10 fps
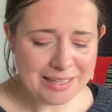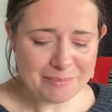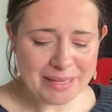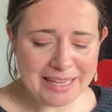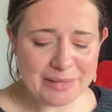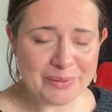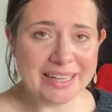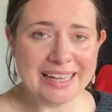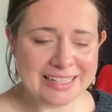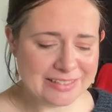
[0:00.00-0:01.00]
But anyway,
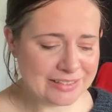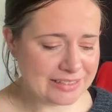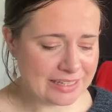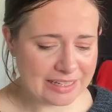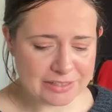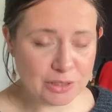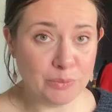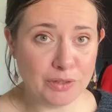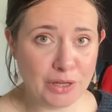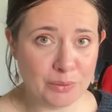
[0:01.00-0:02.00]
as you will
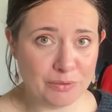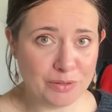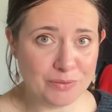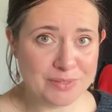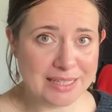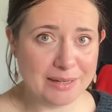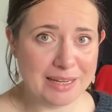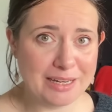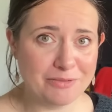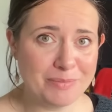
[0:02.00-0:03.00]
know if you've seen
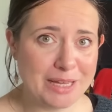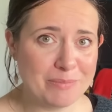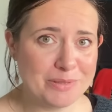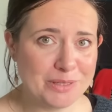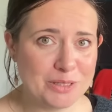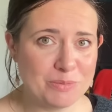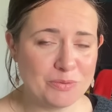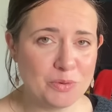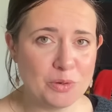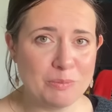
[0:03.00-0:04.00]
any of my episodes
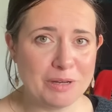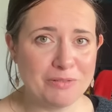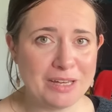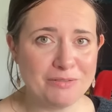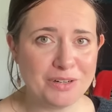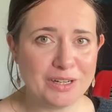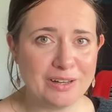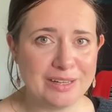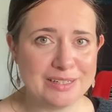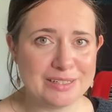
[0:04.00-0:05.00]
before, my favourite
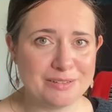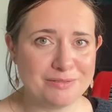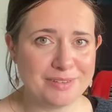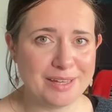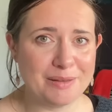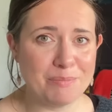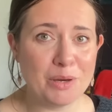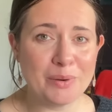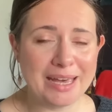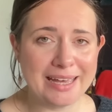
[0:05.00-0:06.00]
kind of
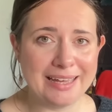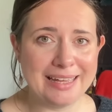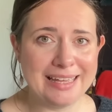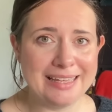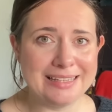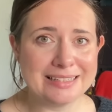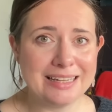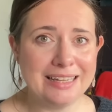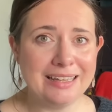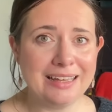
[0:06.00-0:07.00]
mohair is
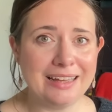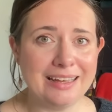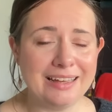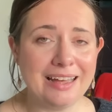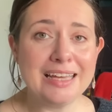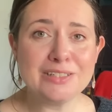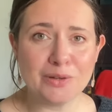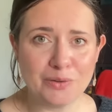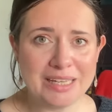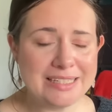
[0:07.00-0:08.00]

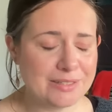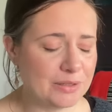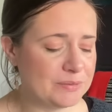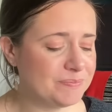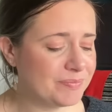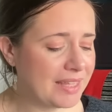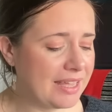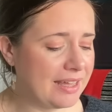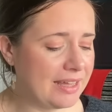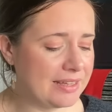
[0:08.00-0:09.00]
Ito
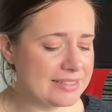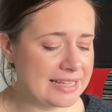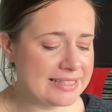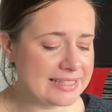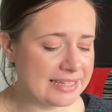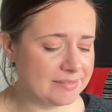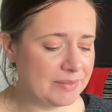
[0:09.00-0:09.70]
Sensei.